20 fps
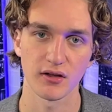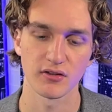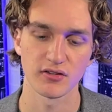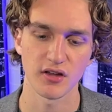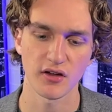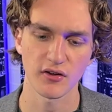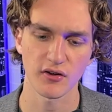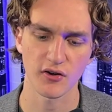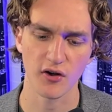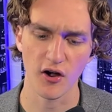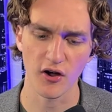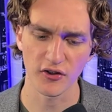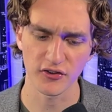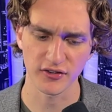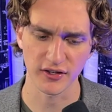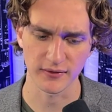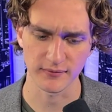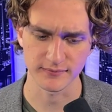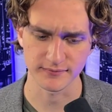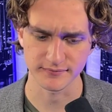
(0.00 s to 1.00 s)
Tucker
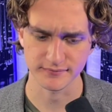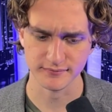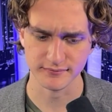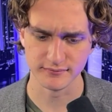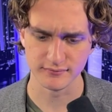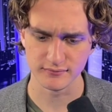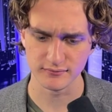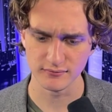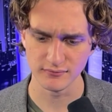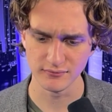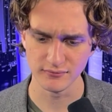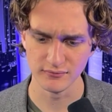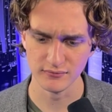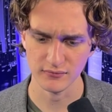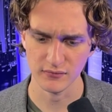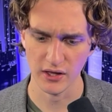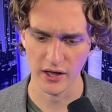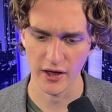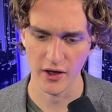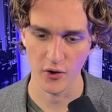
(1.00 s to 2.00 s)
Carlson
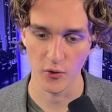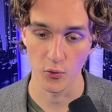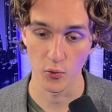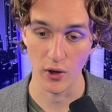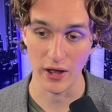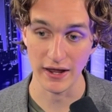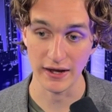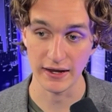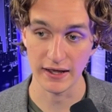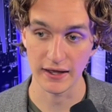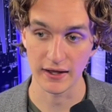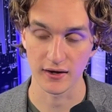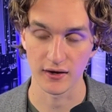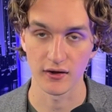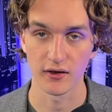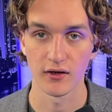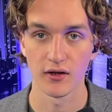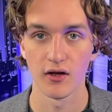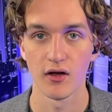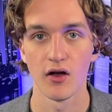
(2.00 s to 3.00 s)
uh, weighed in